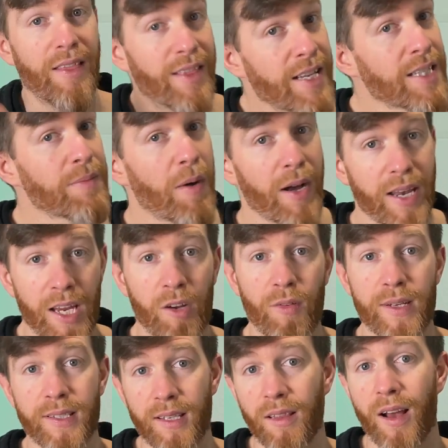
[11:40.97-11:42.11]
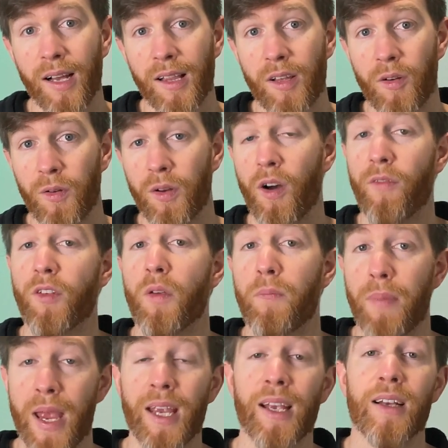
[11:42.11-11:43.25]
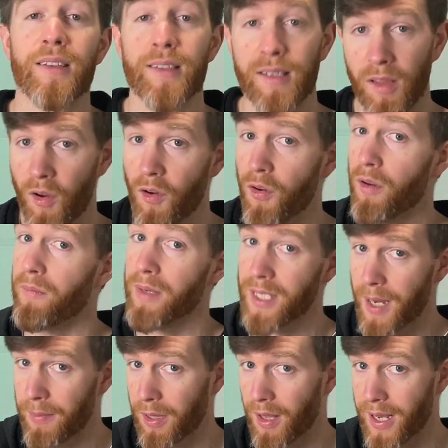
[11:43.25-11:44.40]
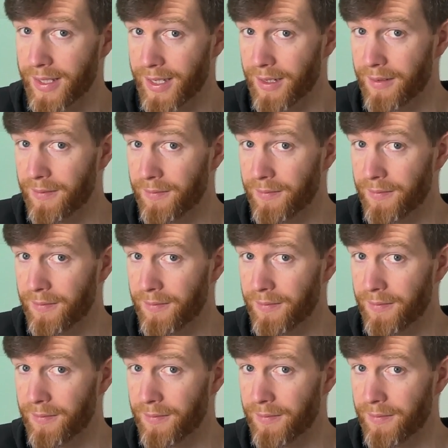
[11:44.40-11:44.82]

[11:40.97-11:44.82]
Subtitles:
This might increase the likelihood of you being a slow metabolizer.